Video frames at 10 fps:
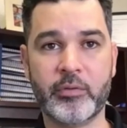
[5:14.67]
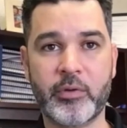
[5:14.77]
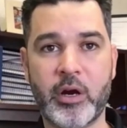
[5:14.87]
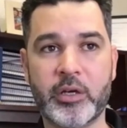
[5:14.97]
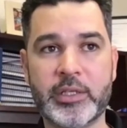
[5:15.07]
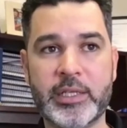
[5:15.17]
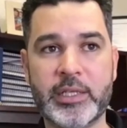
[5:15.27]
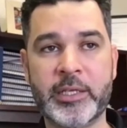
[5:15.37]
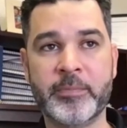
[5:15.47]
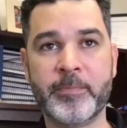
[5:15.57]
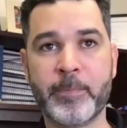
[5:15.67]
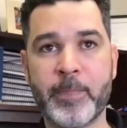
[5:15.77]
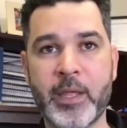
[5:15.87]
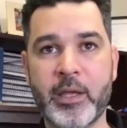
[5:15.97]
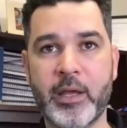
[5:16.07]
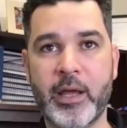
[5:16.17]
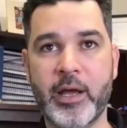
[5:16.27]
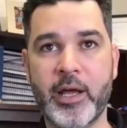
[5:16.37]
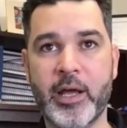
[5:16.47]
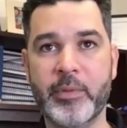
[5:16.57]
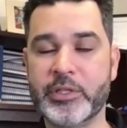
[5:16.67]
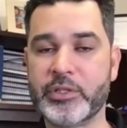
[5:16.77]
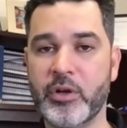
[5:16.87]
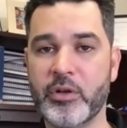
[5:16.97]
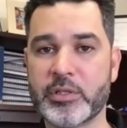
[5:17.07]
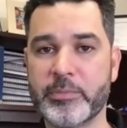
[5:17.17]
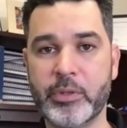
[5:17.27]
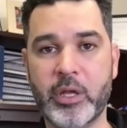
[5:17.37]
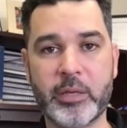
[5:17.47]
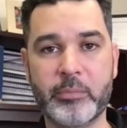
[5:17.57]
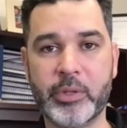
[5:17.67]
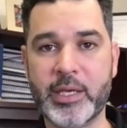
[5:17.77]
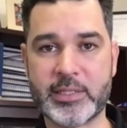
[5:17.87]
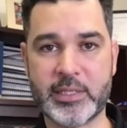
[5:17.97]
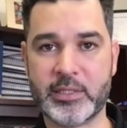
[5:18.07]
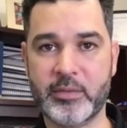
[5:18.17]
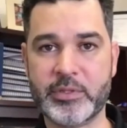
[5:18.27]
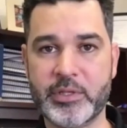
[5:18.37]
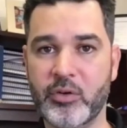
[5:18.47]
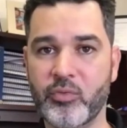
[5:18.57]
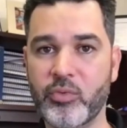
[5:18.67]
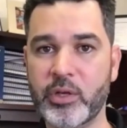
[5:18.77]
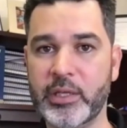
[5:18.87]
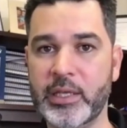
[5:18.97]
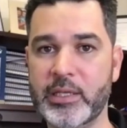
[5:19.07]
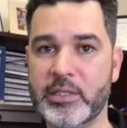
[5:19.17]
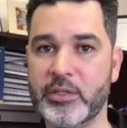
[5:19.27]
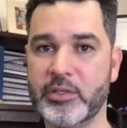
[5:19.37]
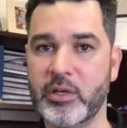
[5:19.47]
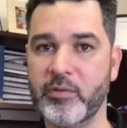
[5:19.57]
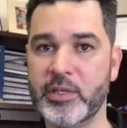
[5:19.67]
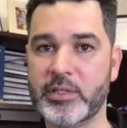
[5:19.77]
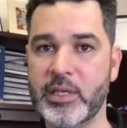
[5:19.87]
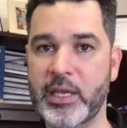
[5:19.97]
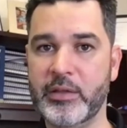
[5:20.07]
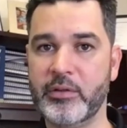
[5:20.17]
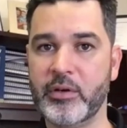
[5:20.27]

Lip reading: our team installs plug and play systems that are really easy to service, and